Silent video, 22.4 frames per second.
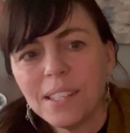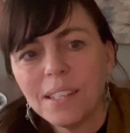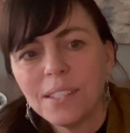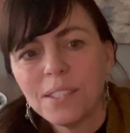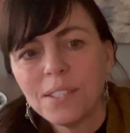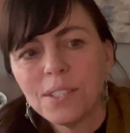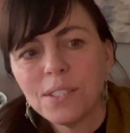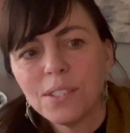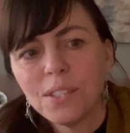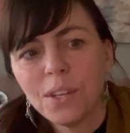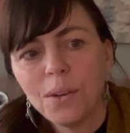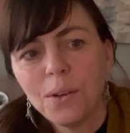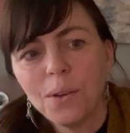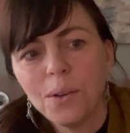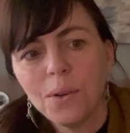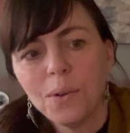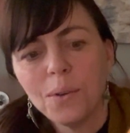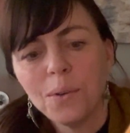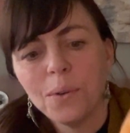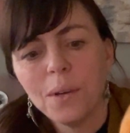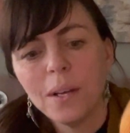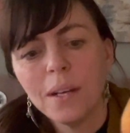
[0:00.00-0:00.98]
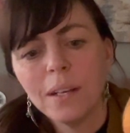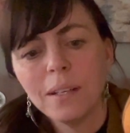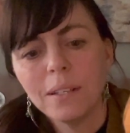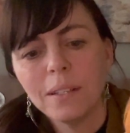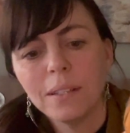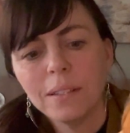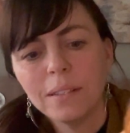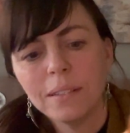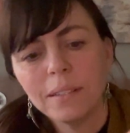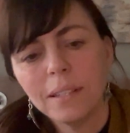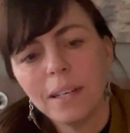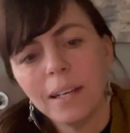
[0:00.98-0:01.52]
so
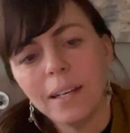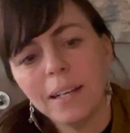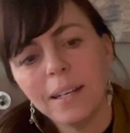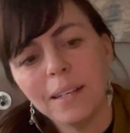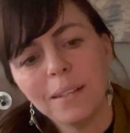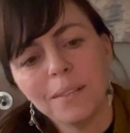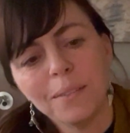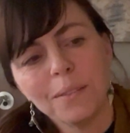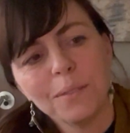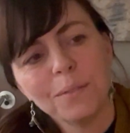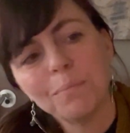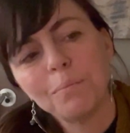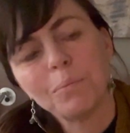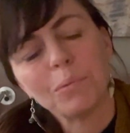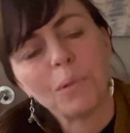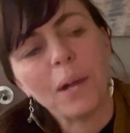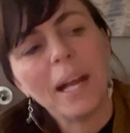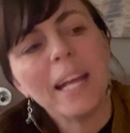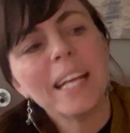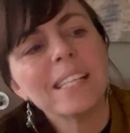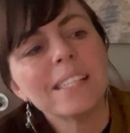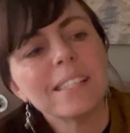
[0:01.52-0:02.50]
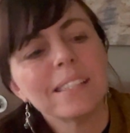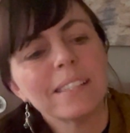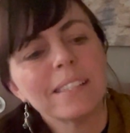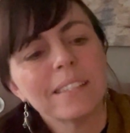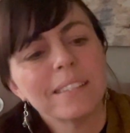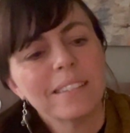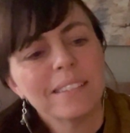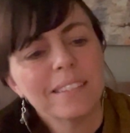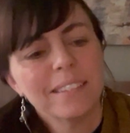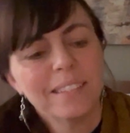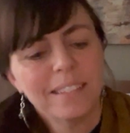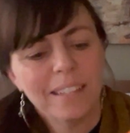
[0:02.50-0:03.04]
bright
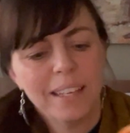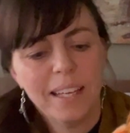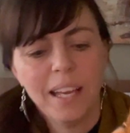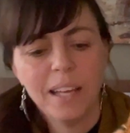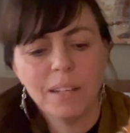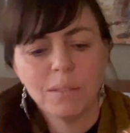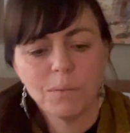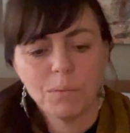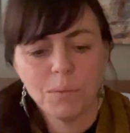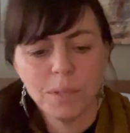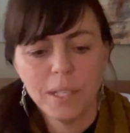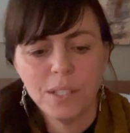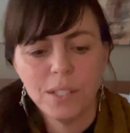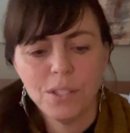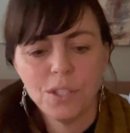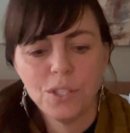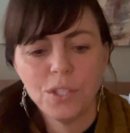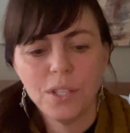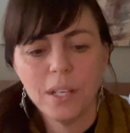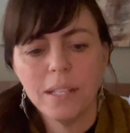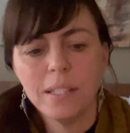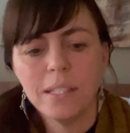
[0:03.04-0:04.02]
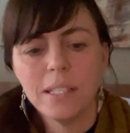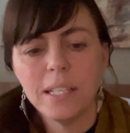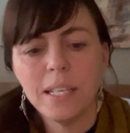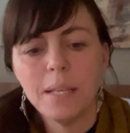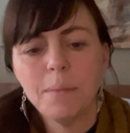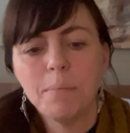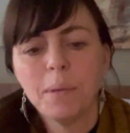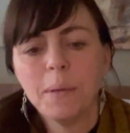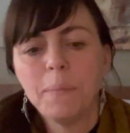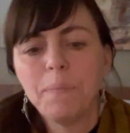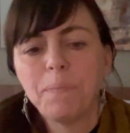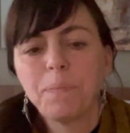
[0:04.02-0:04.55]
and rich and deep.